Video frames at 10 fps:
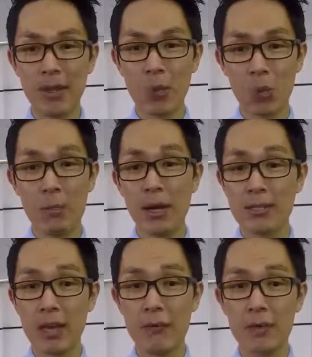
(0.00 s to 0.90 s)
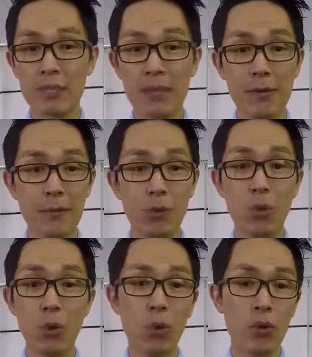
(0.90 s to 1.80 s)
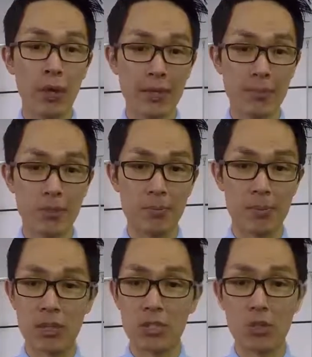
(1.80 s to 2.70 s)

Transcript: whereby sufferers may feel aura-like symptoms such as